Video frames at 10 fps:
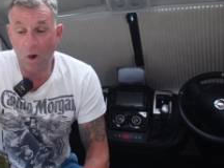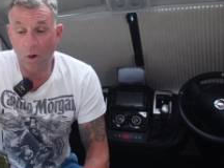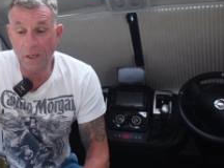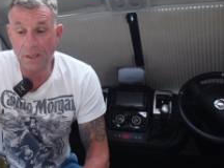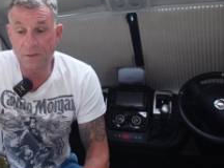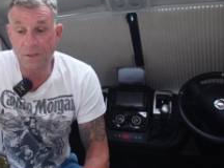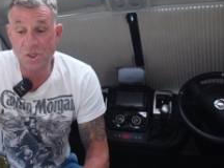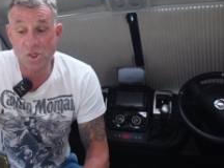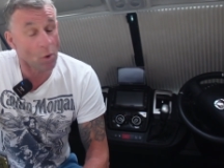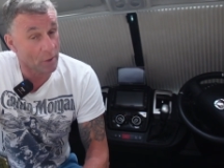I
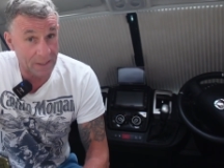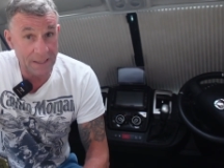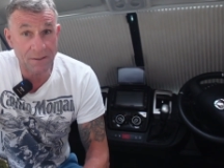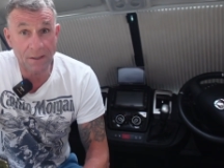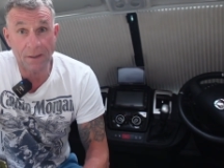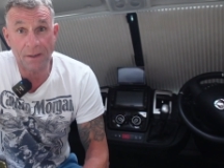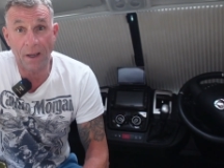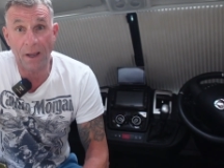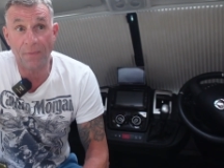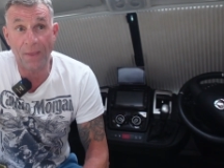decided
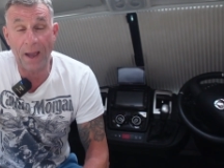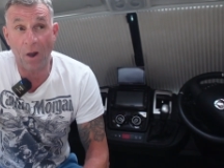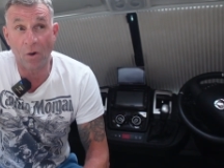that